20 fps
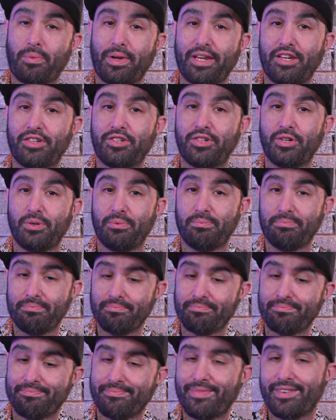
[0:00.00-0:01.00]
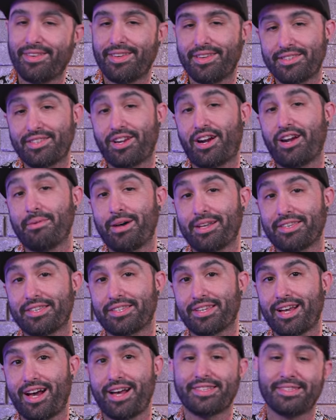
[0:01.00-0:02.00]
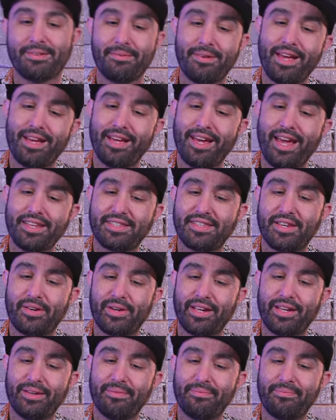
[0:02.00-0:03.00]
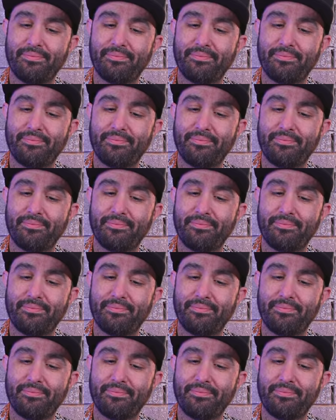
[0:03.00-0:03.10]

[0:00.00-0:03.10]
when you do, sorry about this, guys. Hey, Siri,